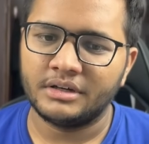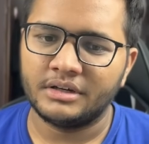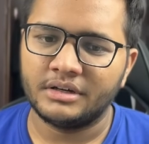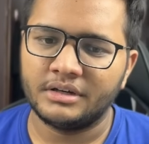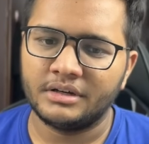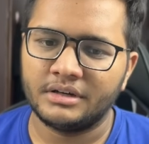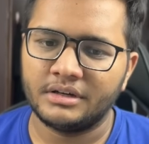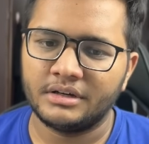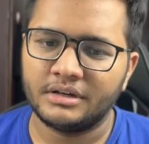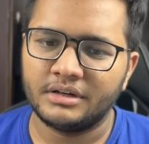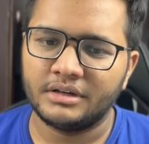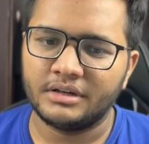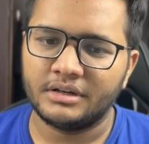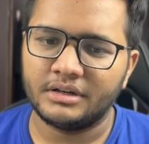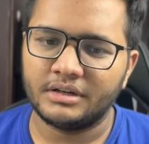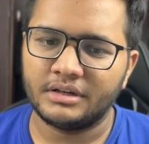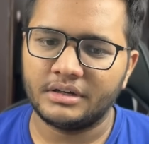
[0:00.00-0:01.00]

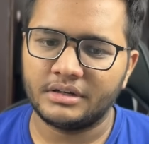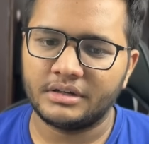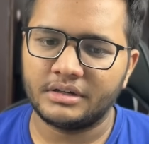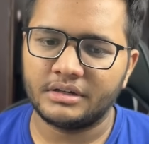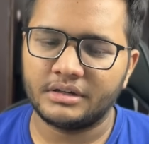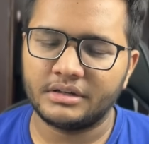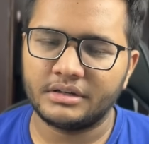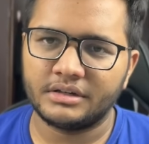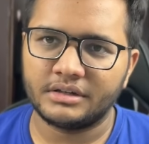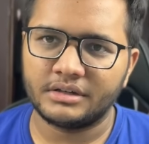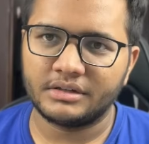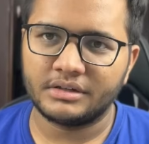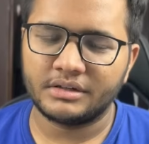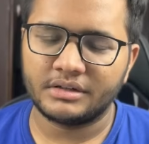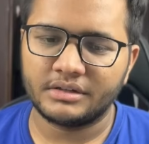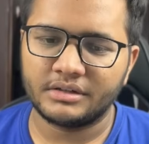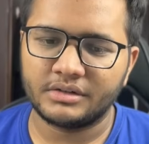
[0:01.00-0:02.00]

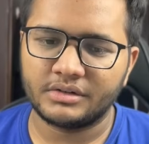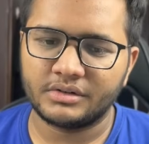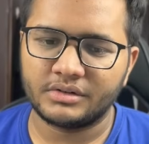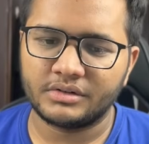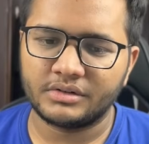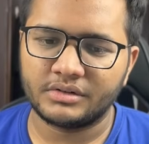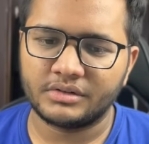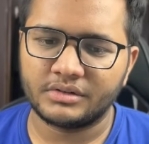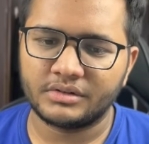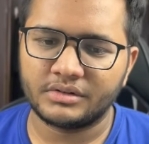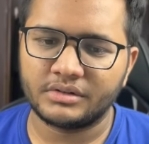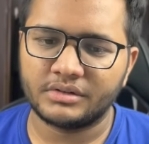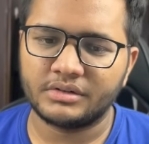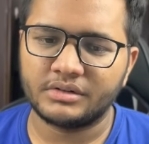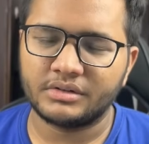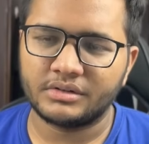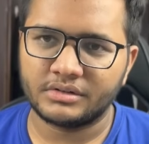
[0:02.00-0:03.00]

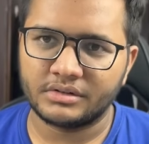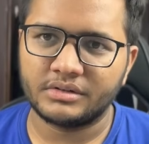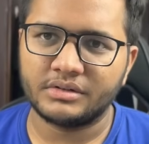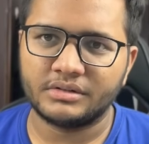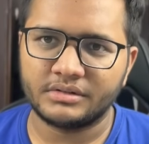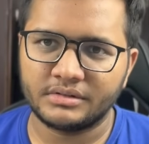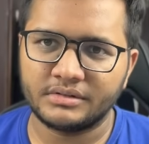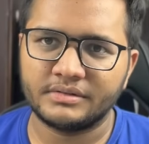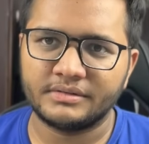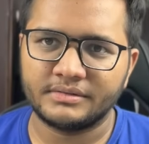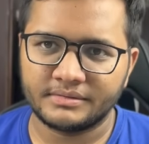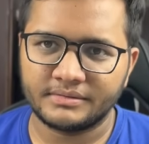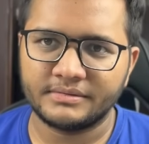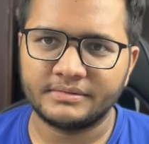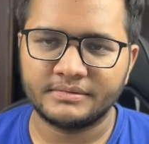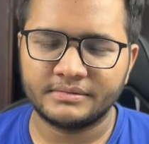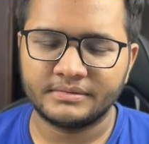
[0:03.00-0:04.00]

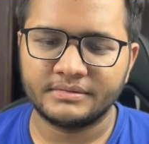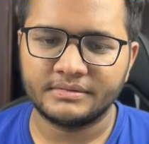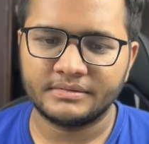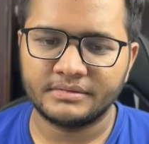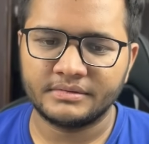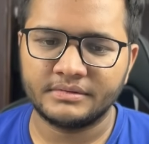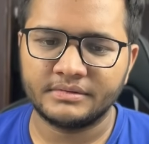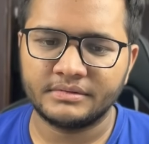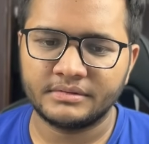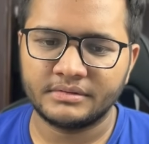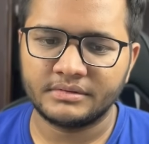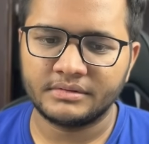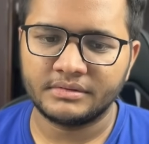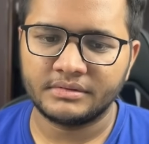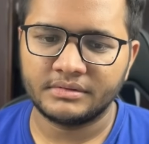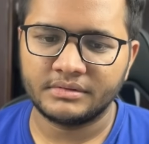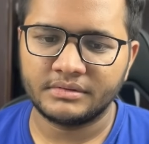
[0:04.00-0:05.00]

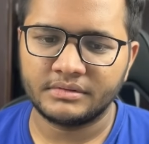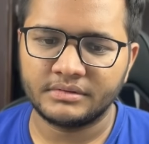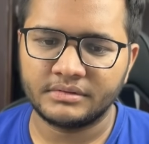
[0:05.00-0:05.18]
No words are spoken by the person on screen.